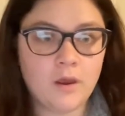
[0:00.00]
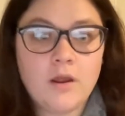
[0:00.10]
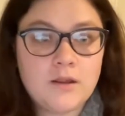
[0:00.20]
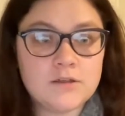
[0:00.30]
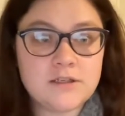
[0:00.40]

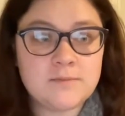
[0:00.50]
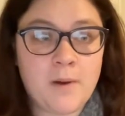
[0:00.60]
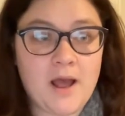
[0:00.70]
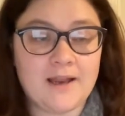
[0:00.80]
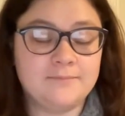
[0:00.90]
There's a
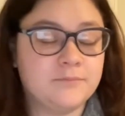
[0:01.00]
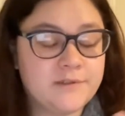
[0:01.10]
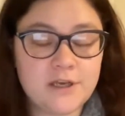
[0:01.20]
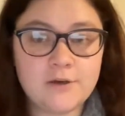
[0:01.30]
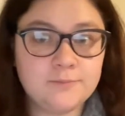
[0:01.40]
spot.
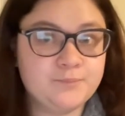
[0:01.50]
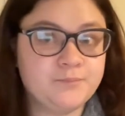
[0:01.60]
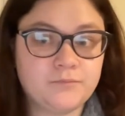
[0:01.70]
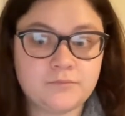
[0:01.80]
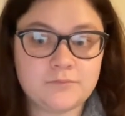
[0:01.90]
So,
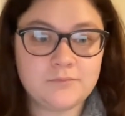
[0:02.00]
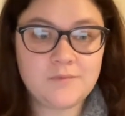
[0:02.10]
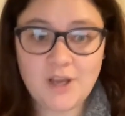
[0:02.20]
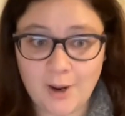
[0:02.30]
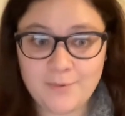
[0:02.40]

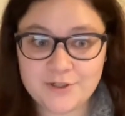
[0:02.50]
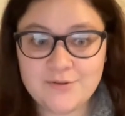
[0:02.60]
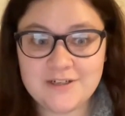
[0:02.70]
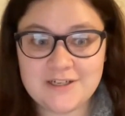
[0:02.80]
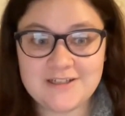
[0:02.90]

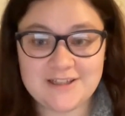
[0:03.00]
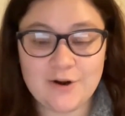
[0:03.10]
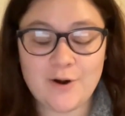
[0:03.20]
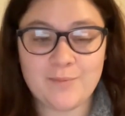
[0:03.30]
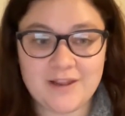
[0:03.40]
opportunity,
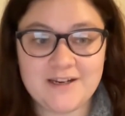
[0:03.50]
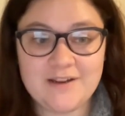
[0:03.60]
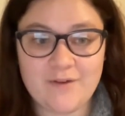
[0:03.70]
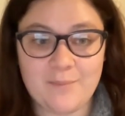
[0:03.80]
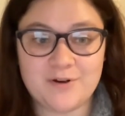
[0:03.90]
there are plenty
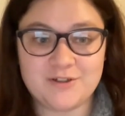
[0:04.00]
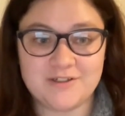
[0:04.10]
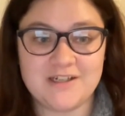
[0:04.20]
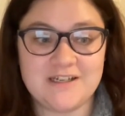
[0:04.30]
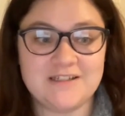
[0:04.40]
of
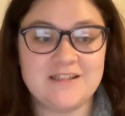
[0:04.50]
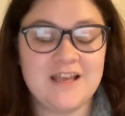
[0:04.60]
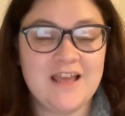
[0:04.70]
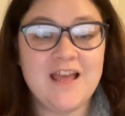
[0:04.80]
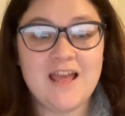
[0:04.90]
opportunities,
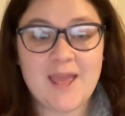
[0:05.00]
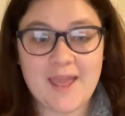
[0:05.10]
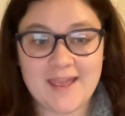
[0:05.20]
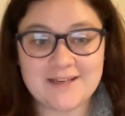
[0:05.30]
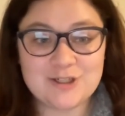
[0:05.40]

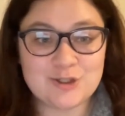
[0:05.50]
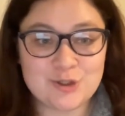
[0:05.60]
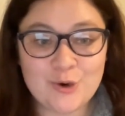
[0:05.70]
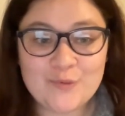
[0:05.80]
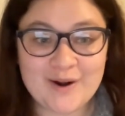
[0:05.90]
and just
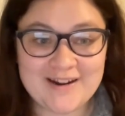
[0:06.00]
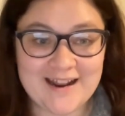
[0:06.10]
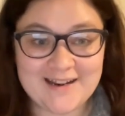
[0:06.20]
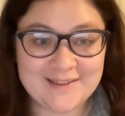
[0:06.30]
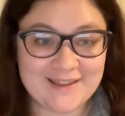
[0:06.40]
don't write
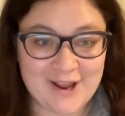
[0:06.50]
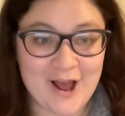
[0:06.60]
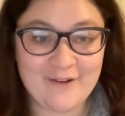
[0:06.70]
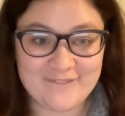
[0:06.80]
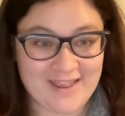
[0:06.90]
anything
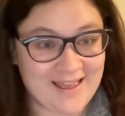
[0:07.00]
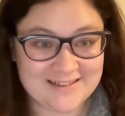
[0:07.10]
off yet.